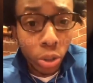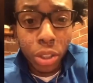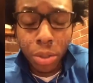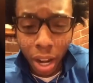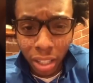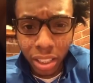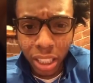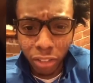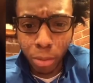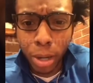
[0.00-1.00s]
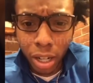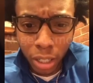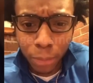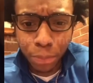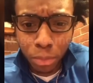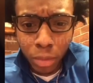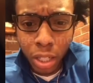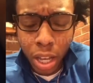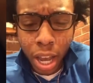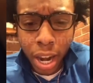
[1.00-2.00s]
the United States of America.
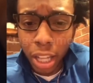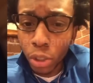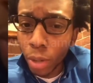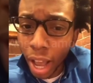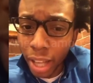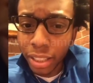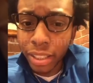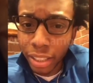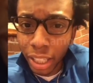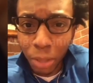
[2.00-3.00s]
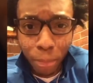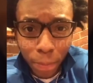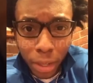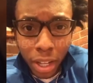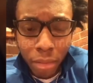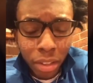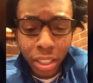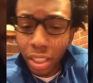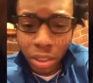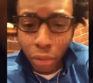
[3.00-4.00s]
And as you guys can see, this
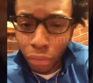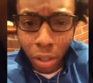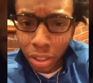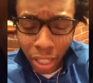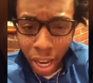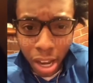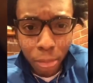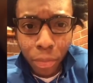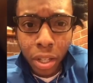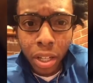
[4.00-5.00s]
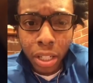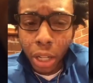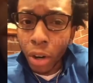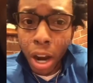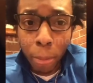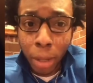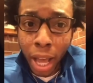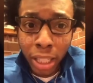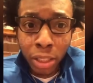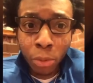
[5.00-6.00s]
isn't the first time the Crowne
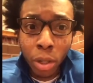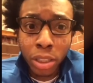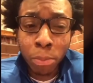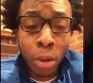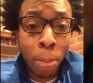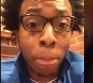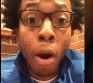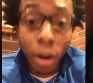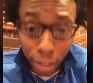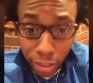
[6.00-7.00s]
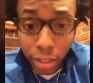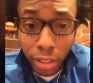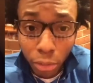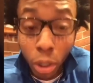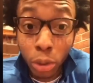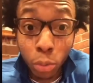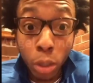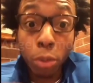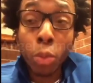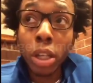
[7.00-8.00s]
Plaza was a part was
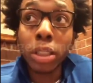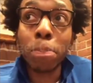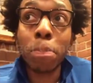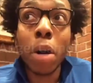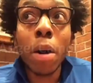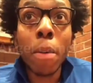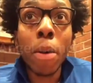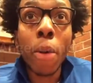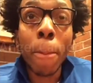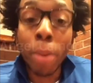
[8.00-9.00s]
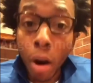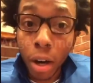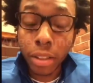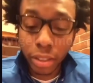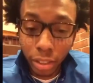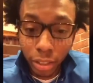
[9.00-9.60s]
was a part